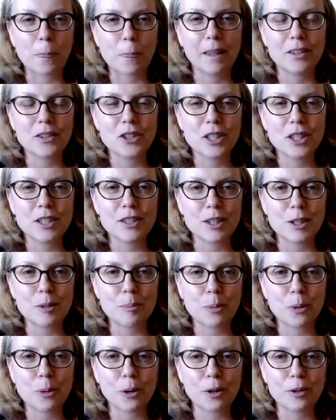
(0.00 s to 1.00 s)
She's an
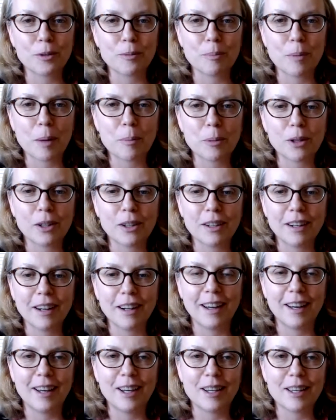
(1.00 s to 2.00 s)
important member
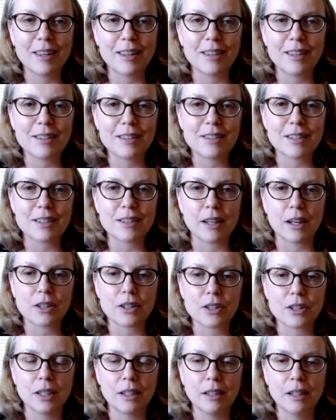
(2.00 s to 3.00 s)
in this
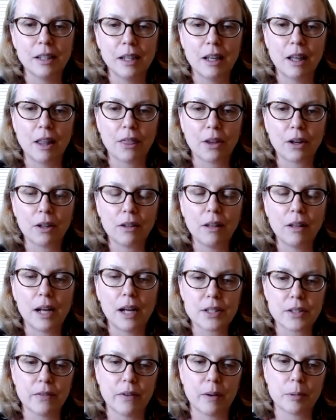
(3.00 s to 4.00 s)
discussion. There are
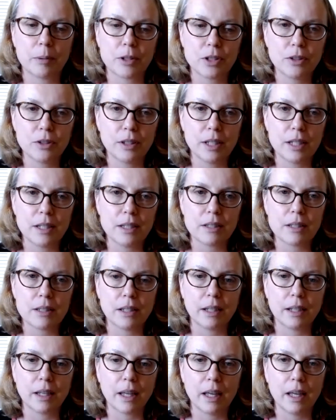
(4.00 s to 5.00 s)
lots of opportunities to
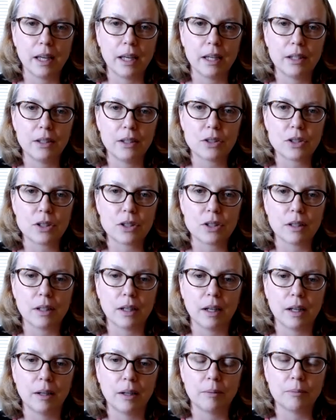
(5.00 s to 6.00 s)
engage,
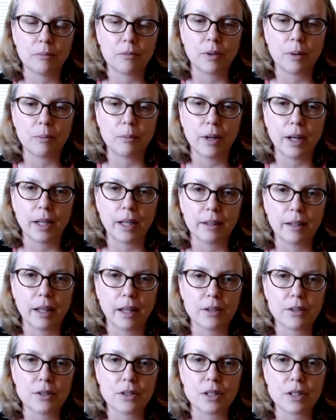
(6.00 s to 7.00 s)
from writing
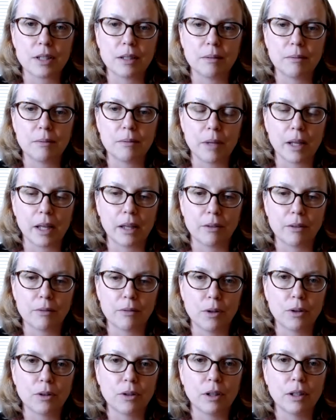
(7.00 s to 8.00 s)
letters to making
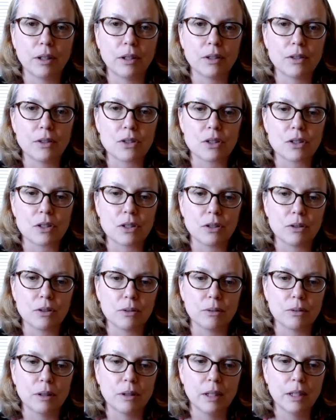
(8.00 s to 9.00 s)
phone calls
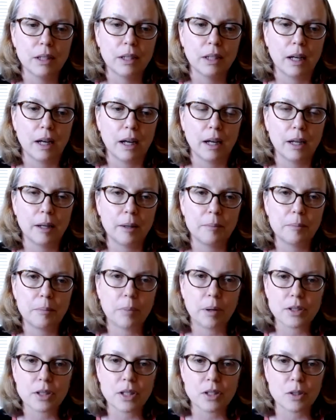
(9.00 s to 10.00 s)
to
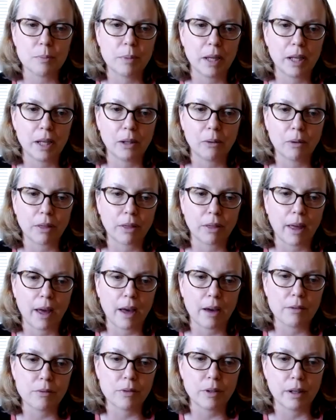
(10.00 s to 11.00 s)
participating with
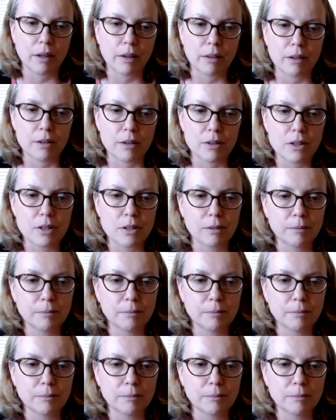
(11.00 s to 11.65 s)
CAFF and others.